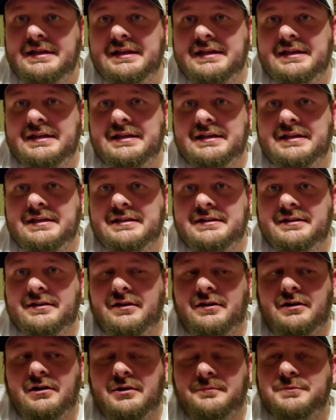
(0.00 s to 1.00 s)
and
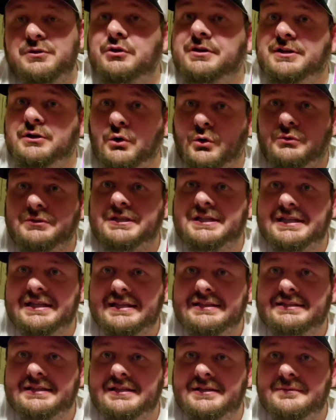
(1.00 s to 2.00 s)
you can only
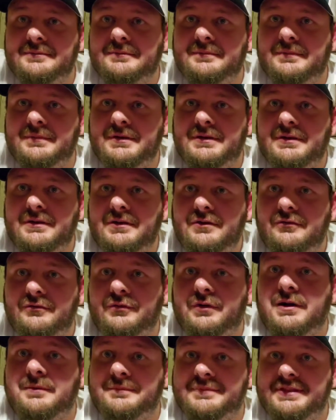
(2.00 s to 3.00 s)
get them
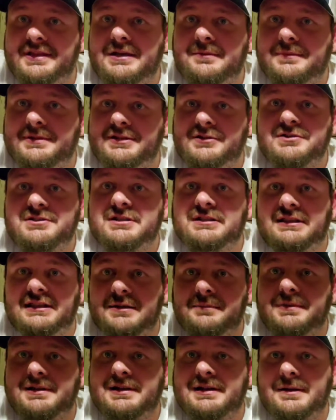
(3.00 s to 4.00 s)
from them, and there's a
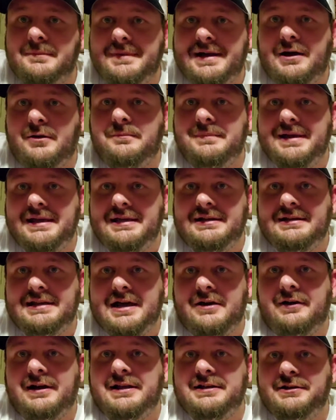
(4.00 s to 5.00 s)
limited amount made.
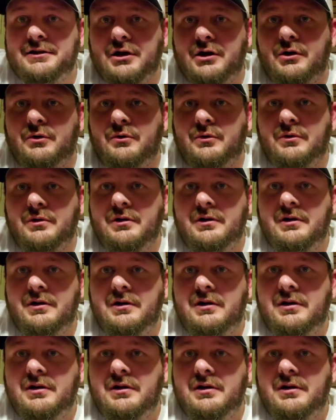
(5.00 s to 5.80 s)
Now I know